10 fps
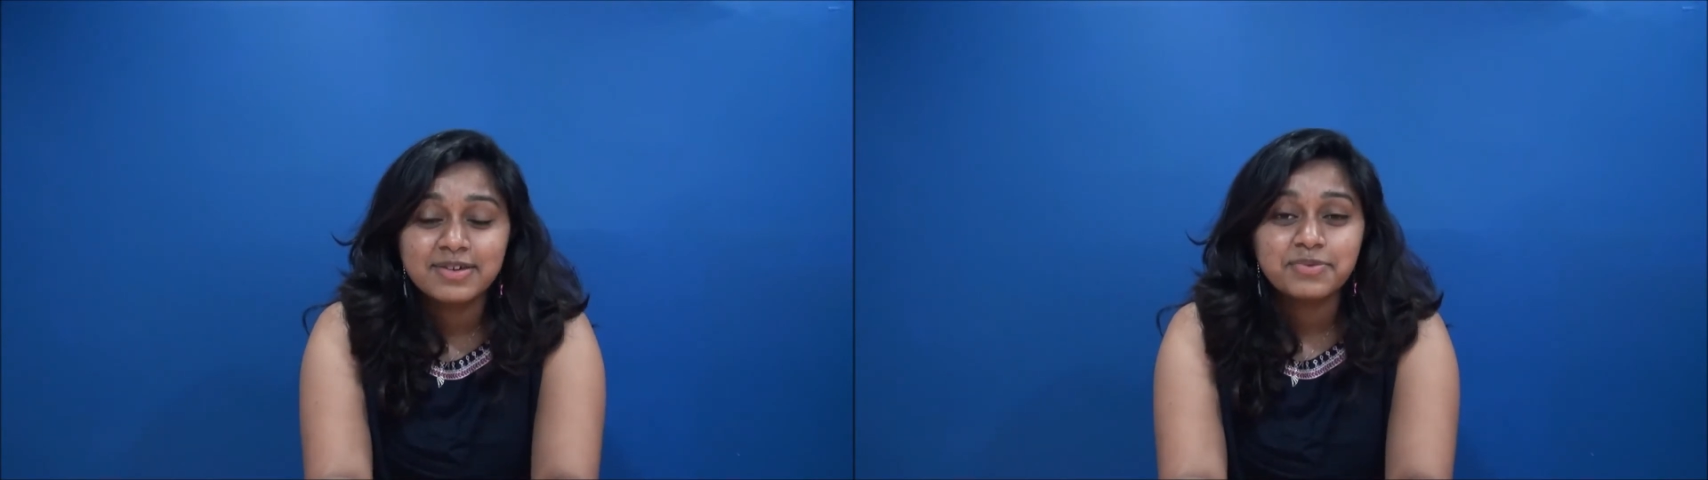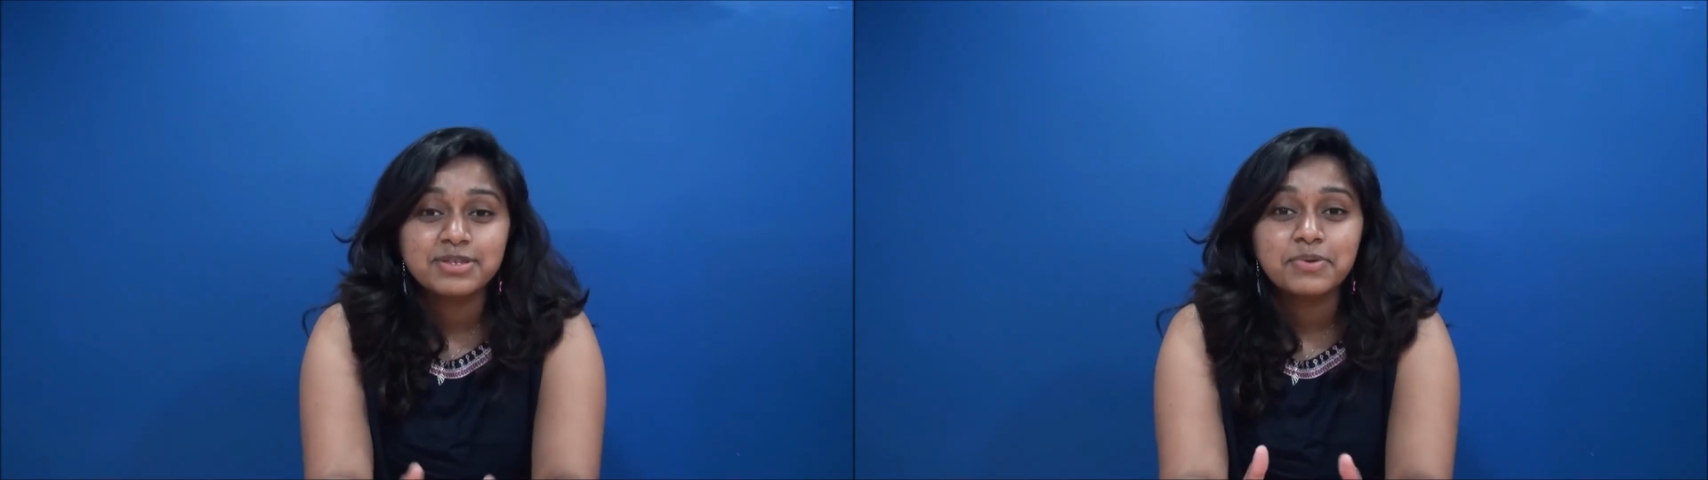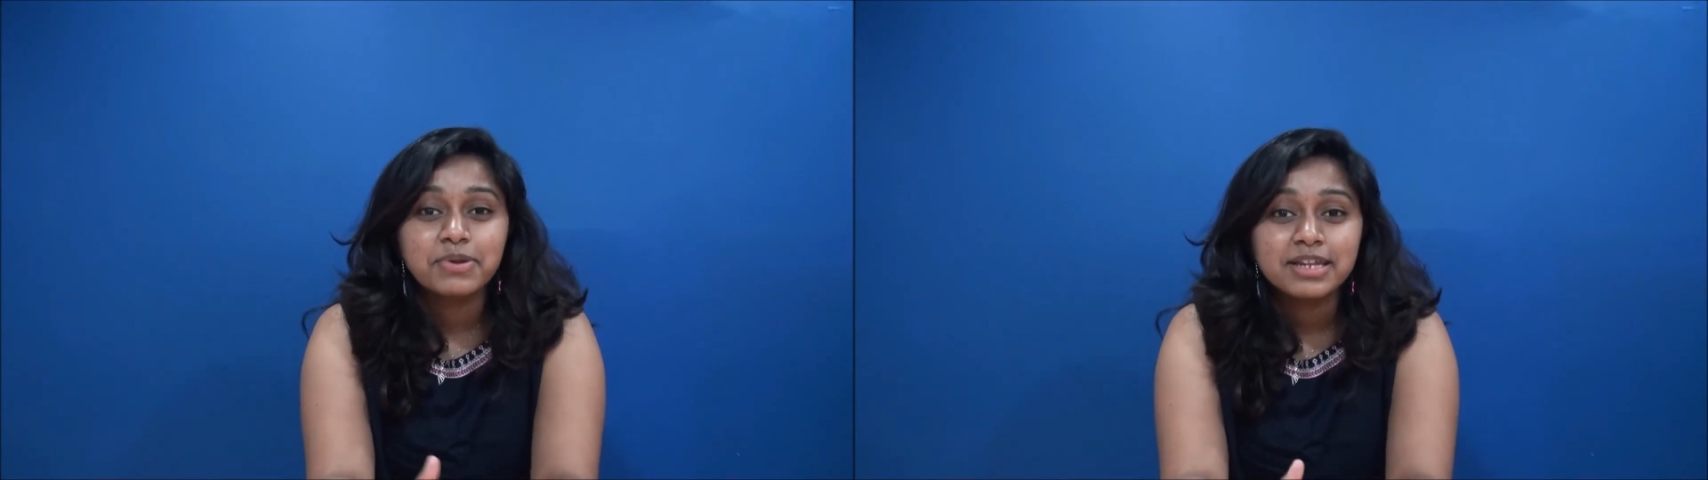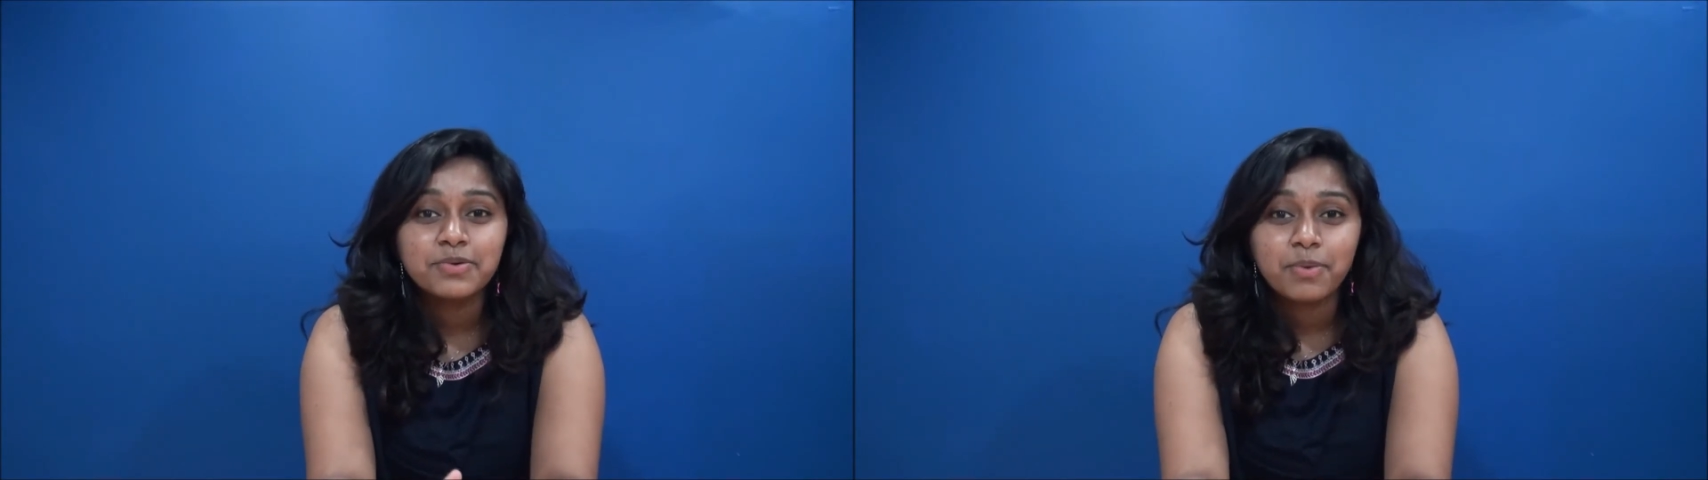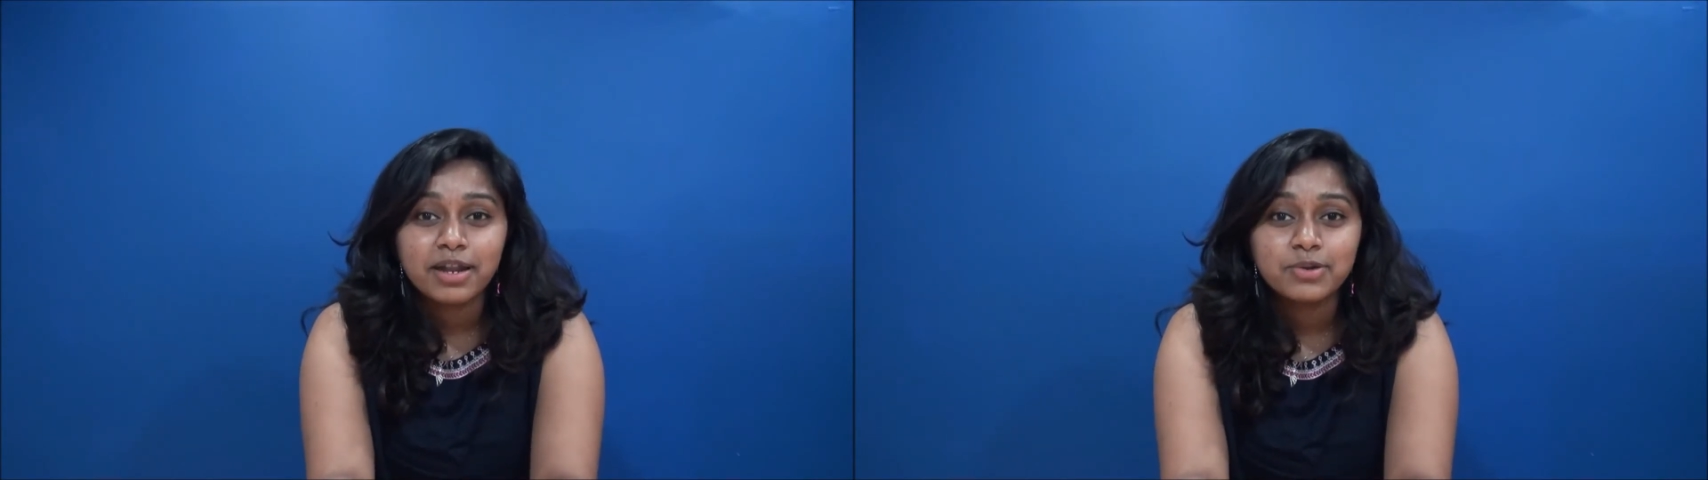He was the only
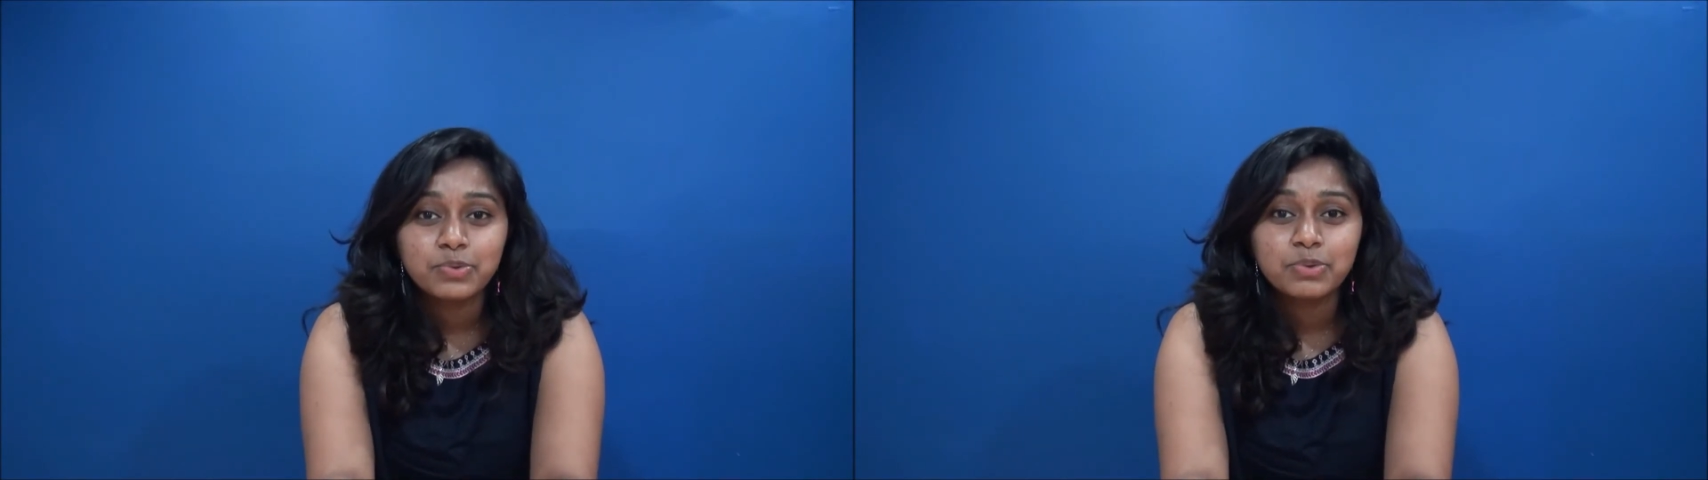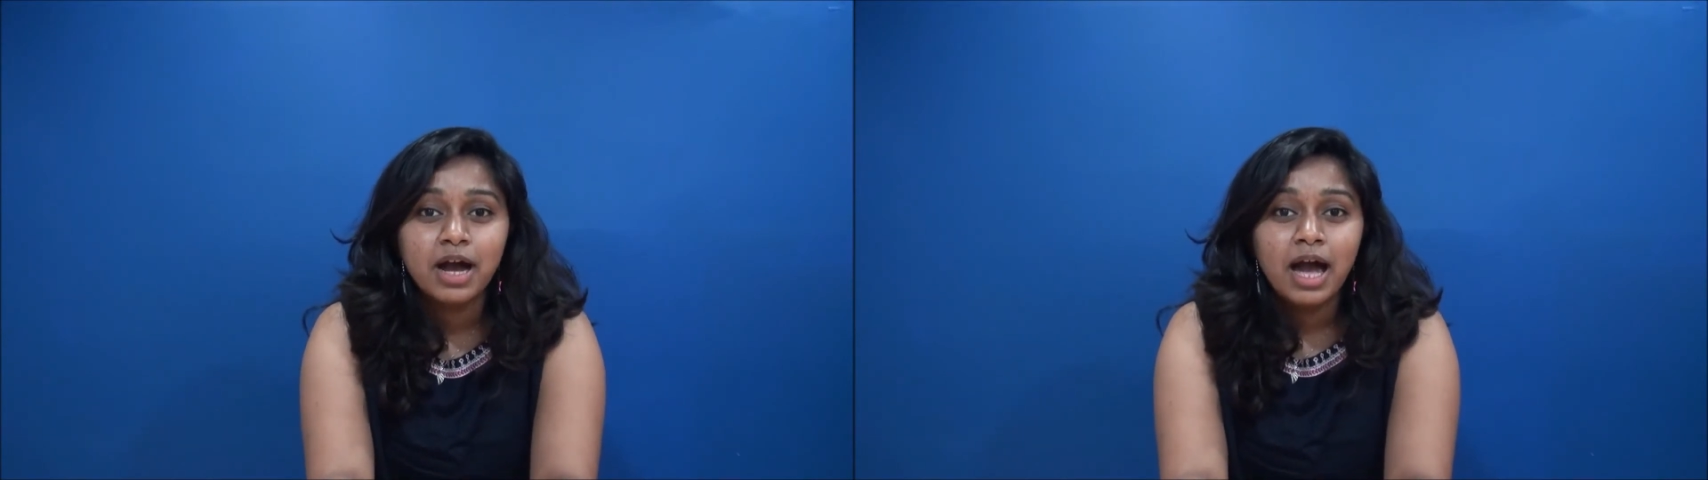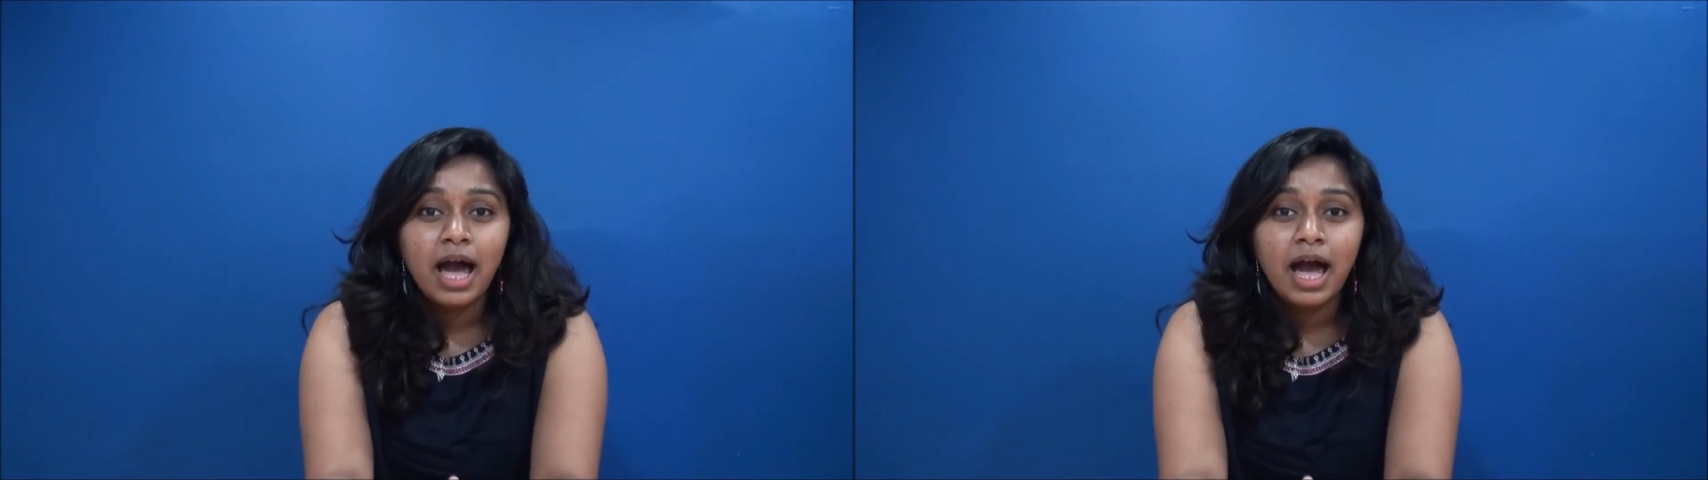one who